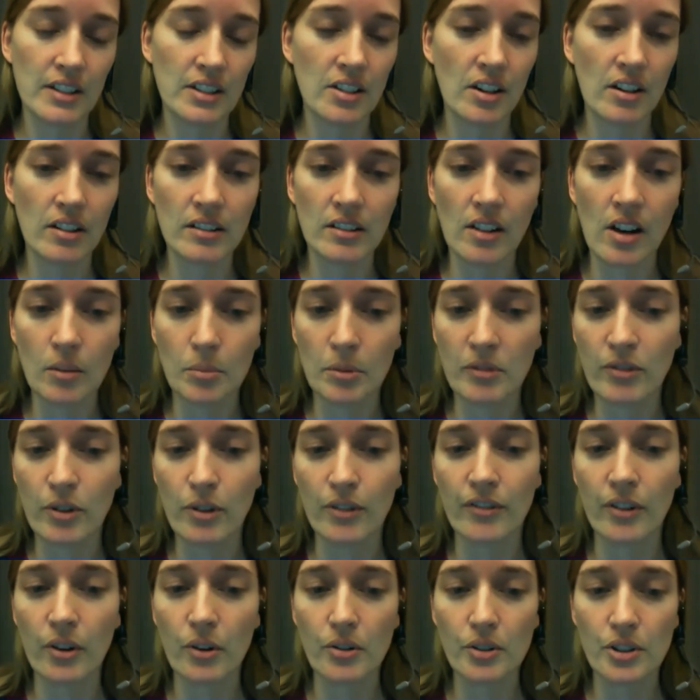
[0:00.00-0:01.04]
It started long
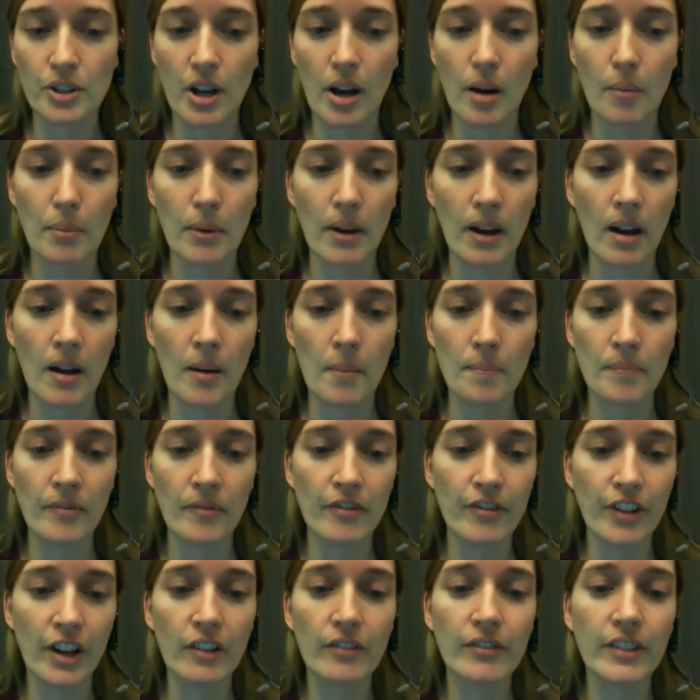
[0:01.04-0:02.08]
before Photoshop.
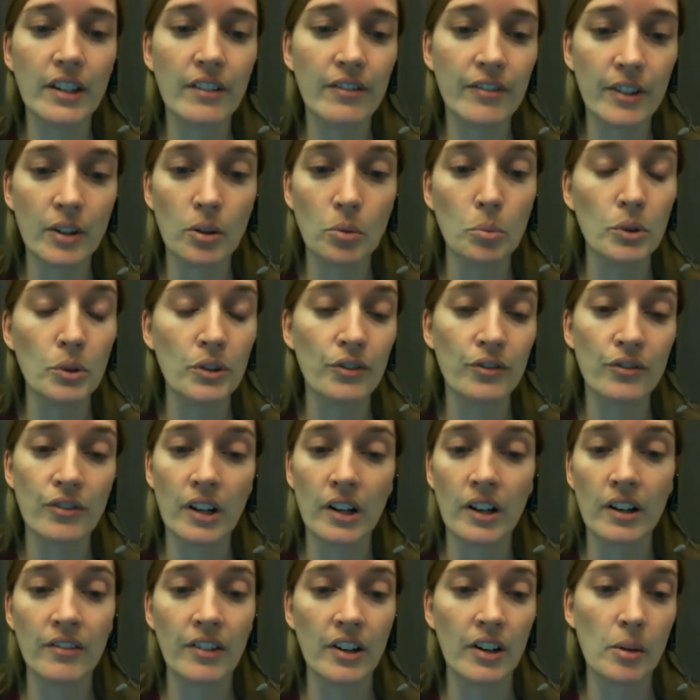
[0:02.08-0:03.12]
Velvia film was
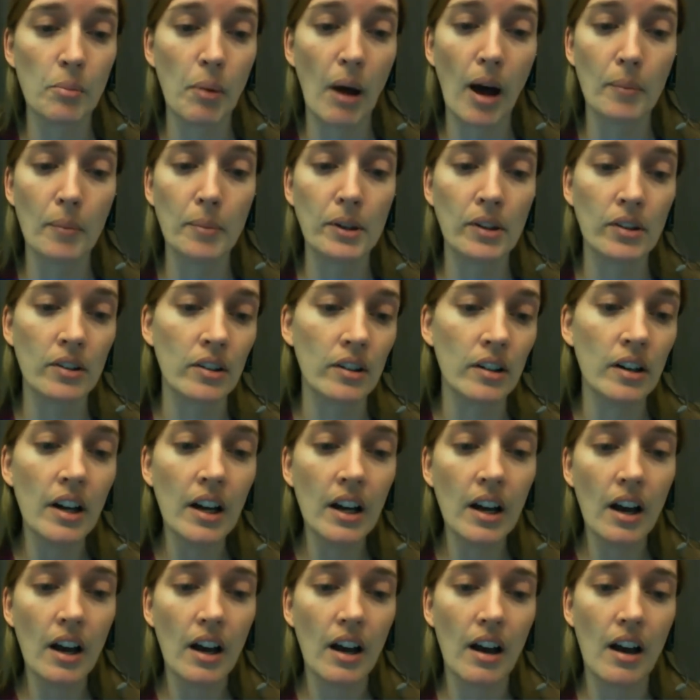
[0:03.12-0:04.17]
very, very popular
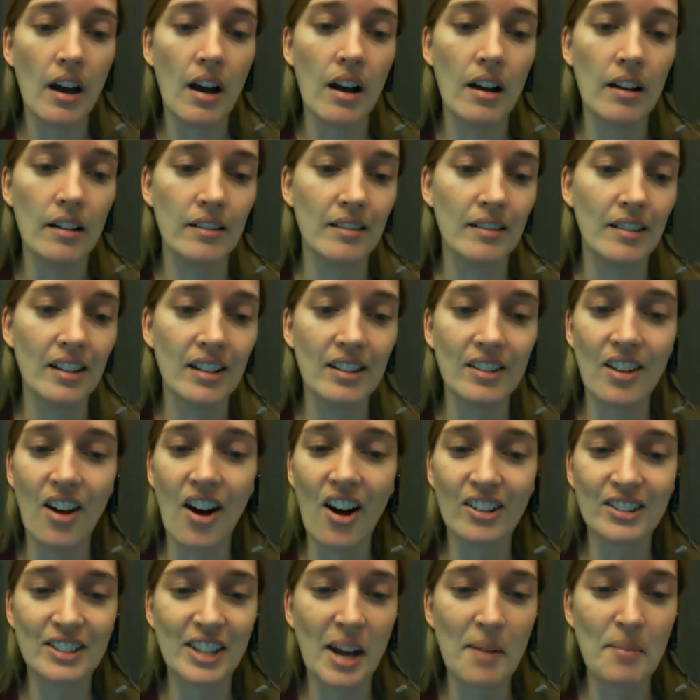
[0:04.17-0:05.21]

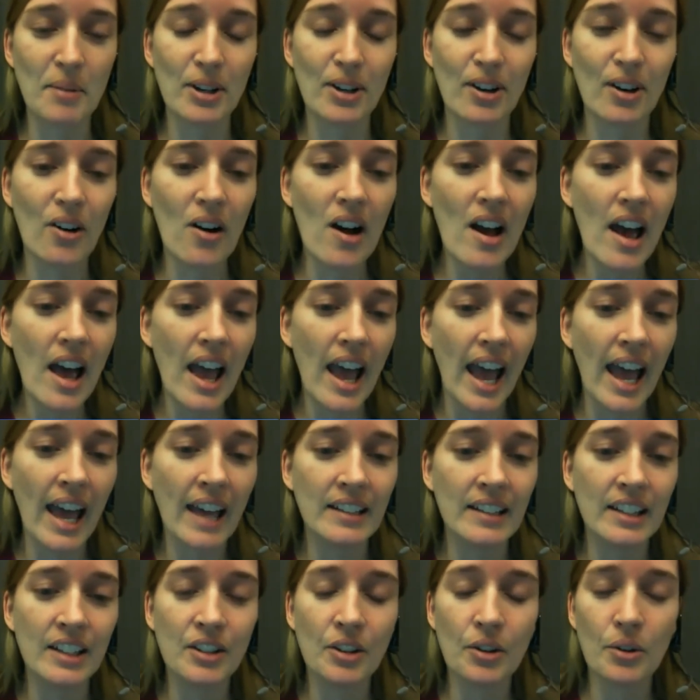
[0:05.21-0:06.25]
long time ago.
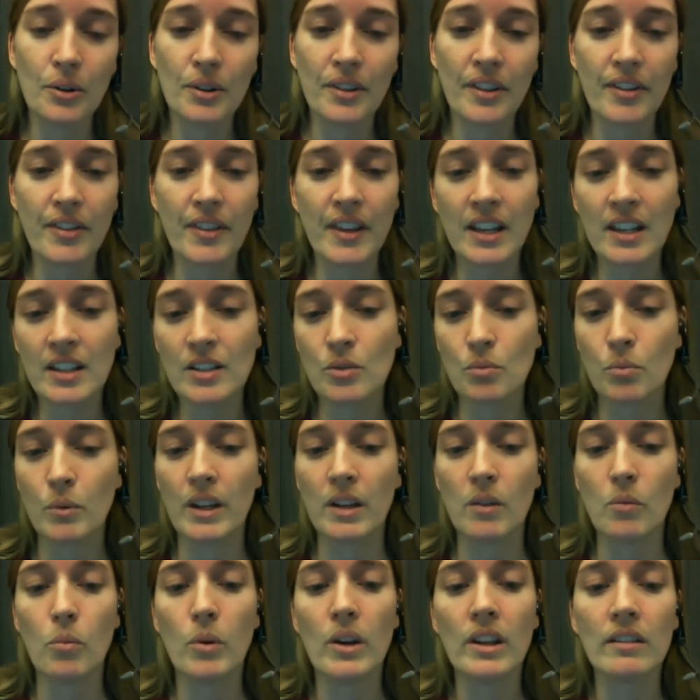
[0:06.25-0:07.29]
And the thing is,
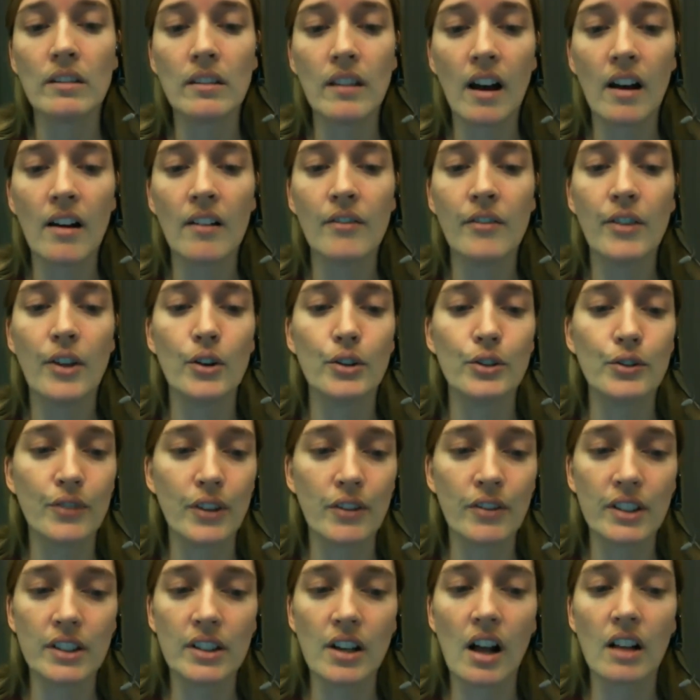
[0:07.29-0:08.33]
we love those
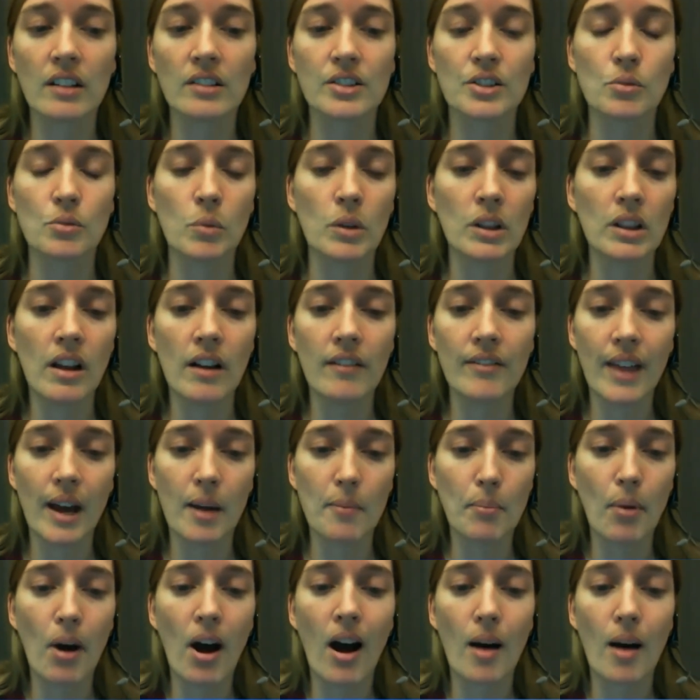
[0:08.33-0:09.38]
vivid colors and we love
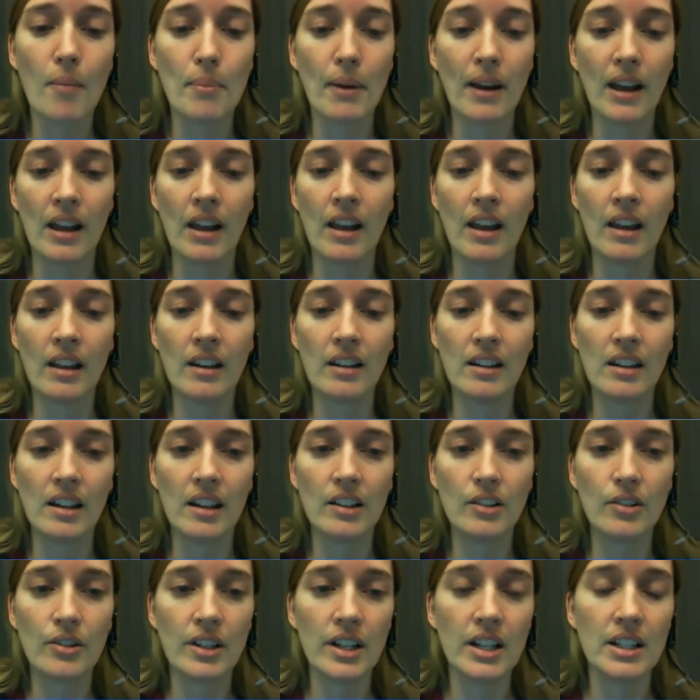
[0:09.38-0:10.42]
that pop, and
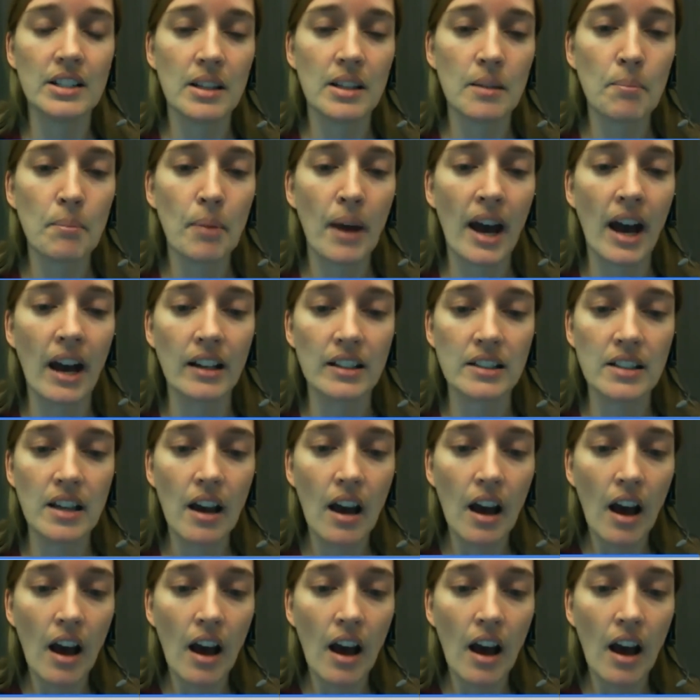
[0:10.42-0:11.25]
it creates impact.